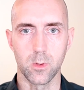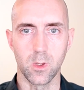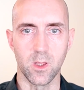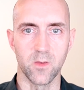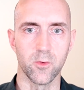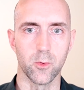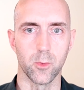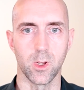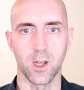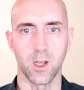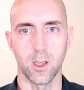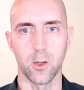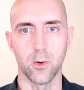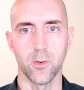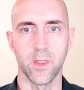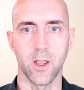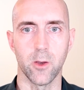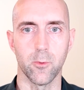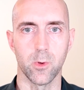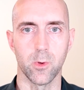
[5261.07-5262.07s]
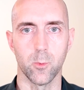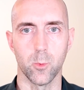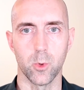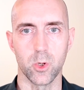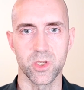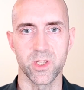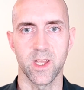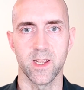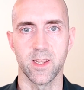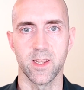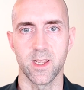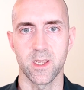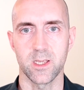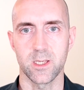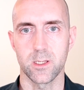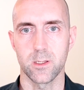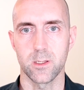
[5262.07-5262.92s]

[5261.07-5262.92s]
if you want to click on that one and watch that next.